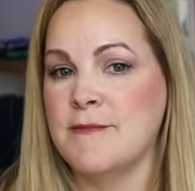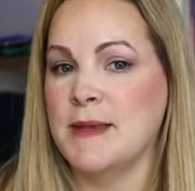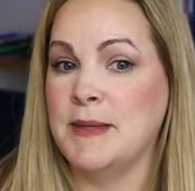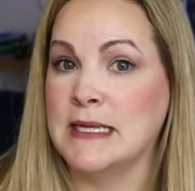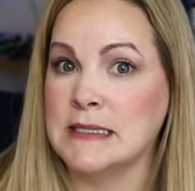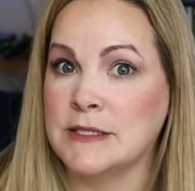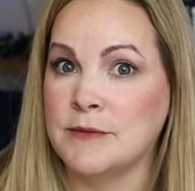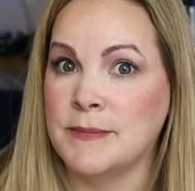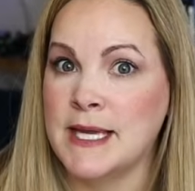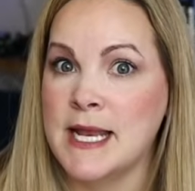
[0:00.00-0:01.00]
maybe a little
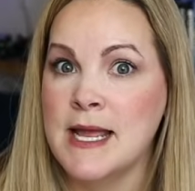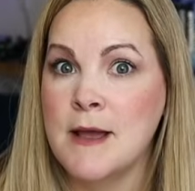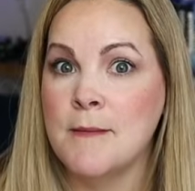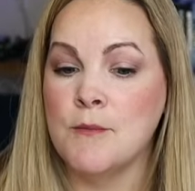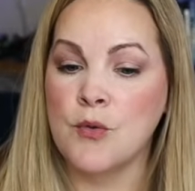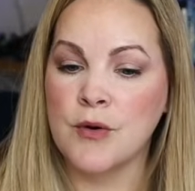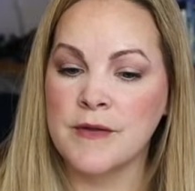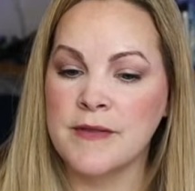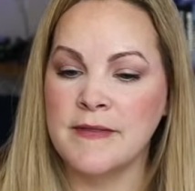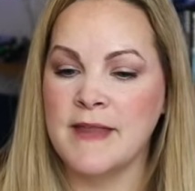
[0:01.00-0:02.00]
bit more
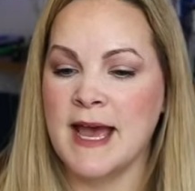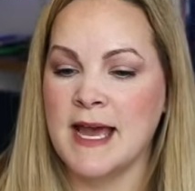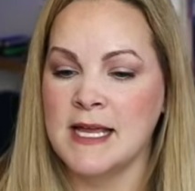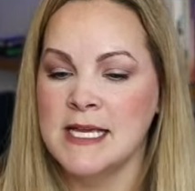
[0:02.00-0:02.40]
than that,